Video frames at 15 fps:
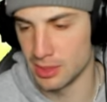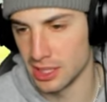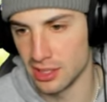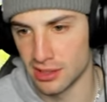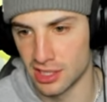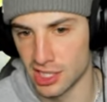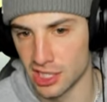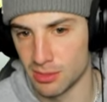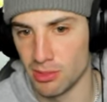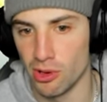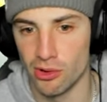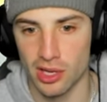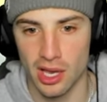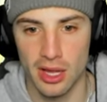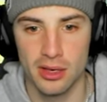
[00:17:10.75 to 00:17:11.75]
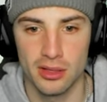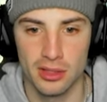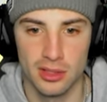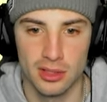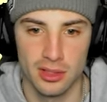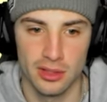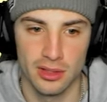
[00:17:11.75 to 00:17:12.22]
to me, let's explode again.
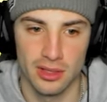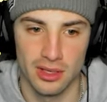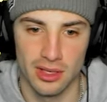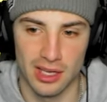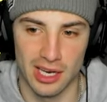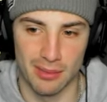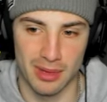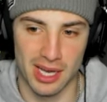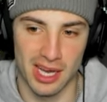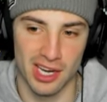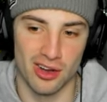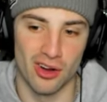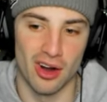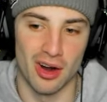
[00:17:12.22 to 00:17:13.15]
And I'm kind of